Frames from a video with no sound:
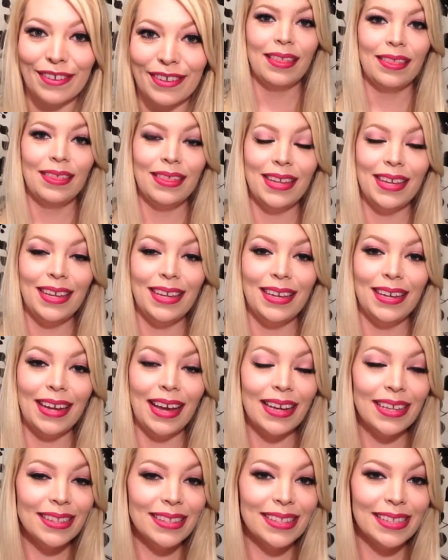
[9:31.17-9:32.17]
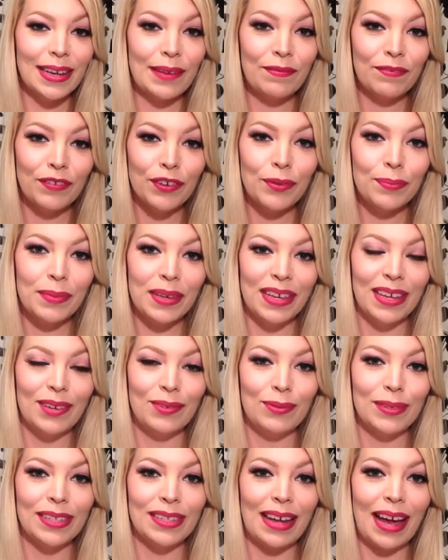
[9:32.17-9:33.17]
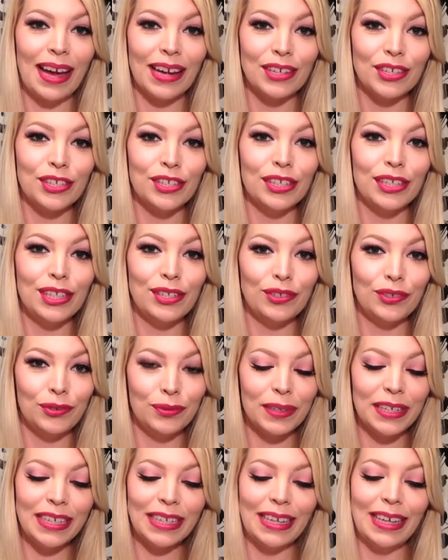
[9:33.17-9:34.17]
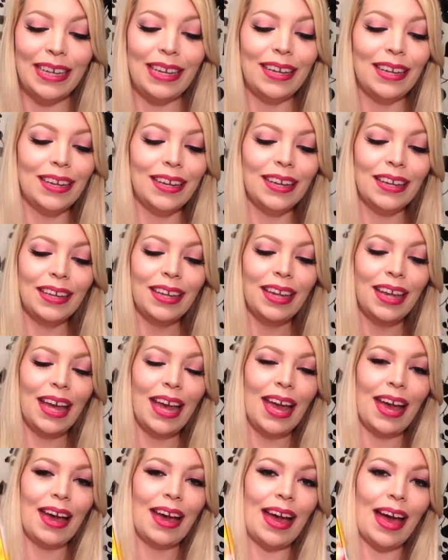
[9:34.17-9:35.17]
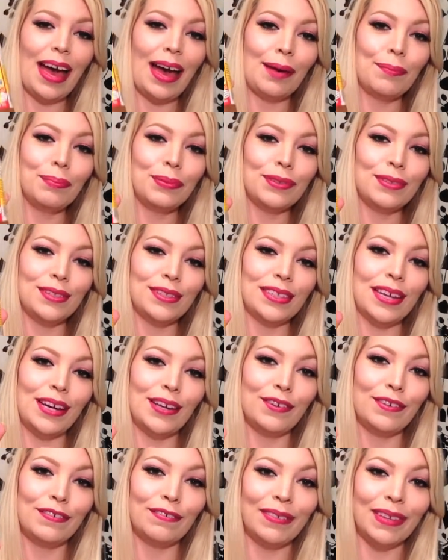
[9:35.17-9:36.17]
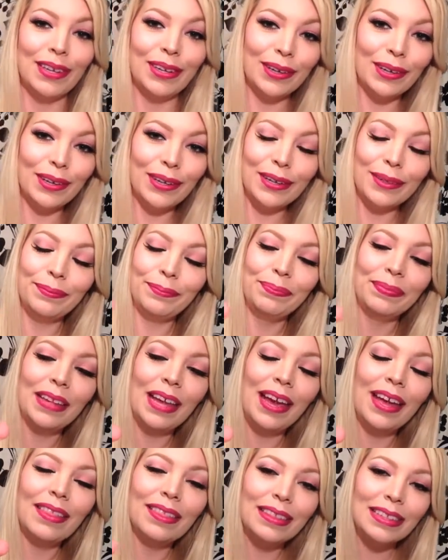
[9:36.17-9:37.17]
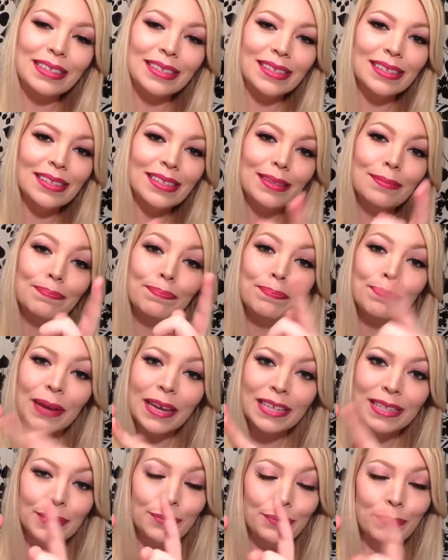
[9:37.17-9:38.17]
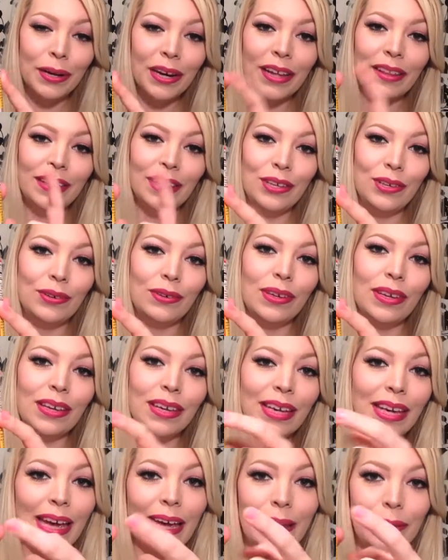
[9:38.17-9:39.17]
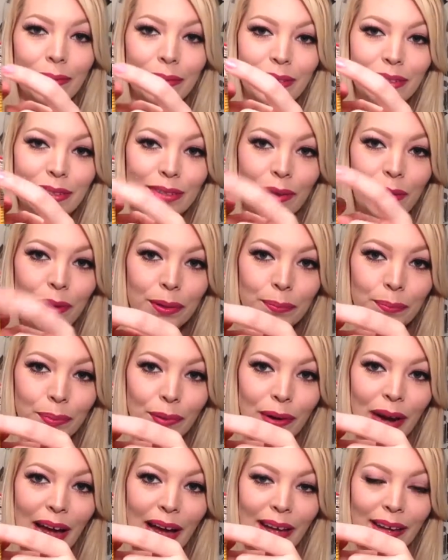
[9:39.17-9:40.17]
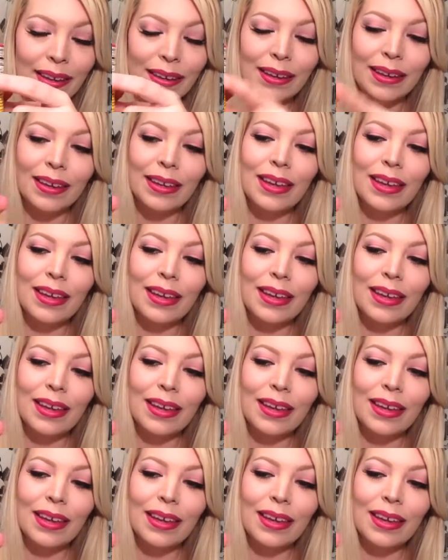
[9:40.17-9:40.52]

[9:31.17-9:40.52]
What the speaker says: The 9th step for me was actually drinking apple cider vinegar, and this is the best brand that you can get. It's called Bragg.